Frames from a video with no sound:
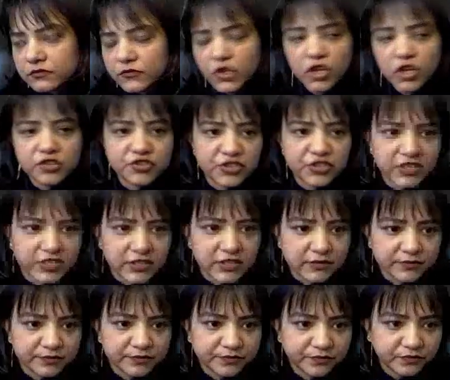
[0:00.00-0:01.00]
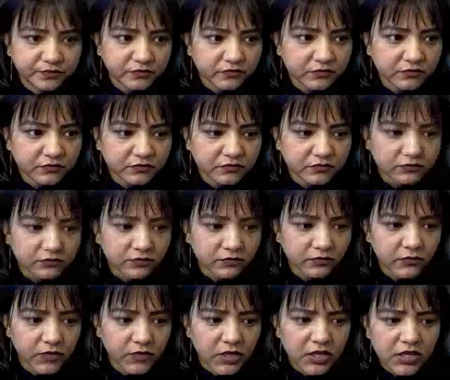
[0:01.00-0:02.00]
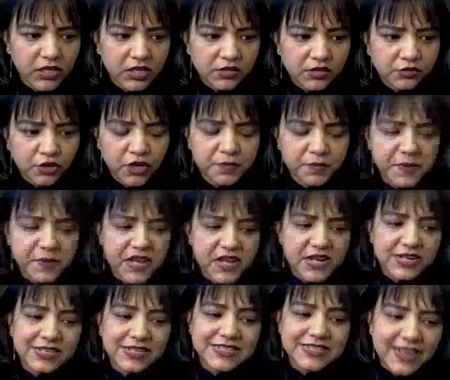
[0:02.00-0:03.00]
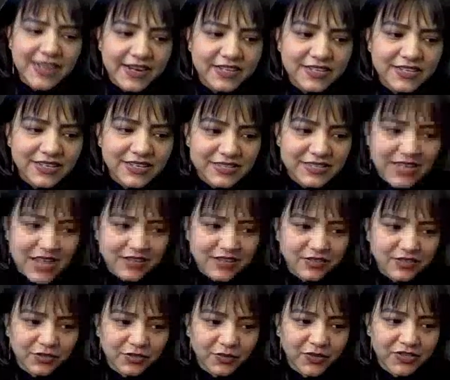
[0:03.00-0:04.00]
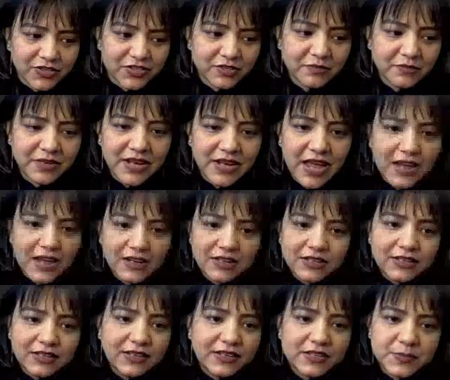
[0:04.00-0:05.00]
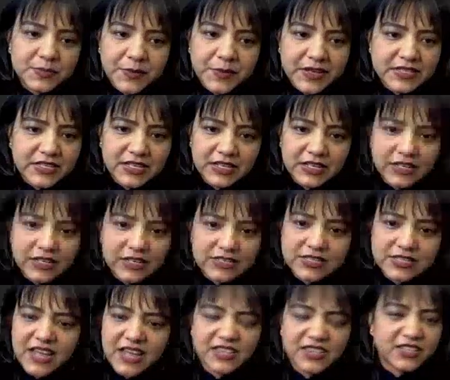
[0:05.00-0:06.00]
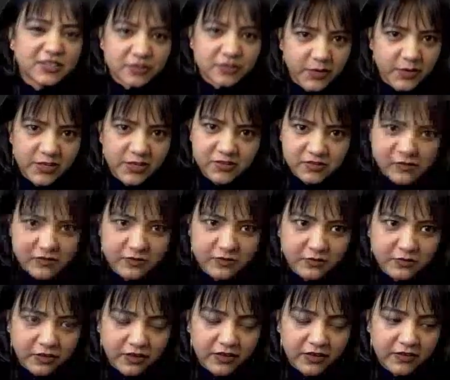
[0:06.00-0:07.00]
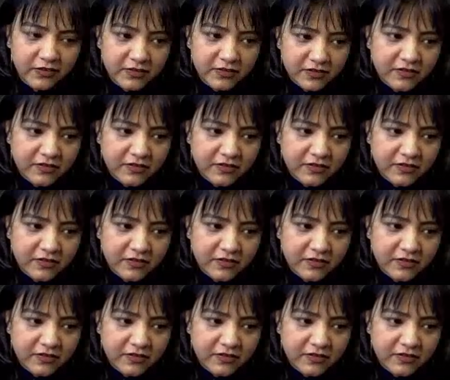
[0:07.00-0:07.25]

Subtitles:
not really. Not being content in a sad situation, melancholy is basically a sad situation, okay?